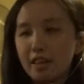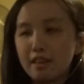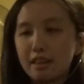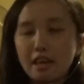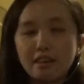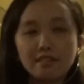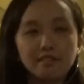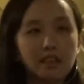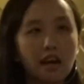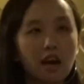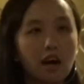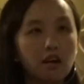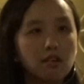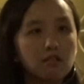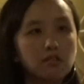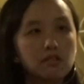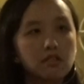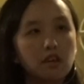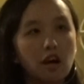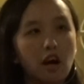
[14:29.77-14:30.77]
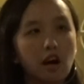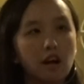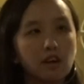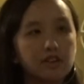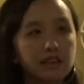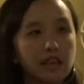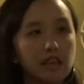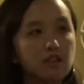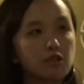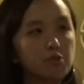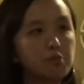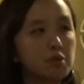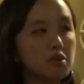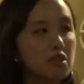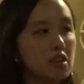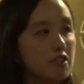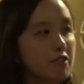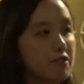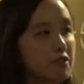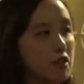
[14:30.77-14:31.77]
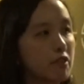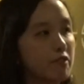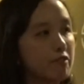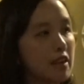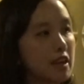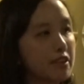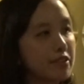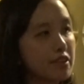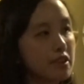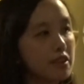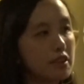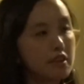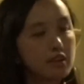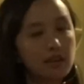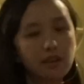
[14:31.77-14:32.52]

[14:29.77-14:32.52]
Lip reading: text style that is built in from Flutter,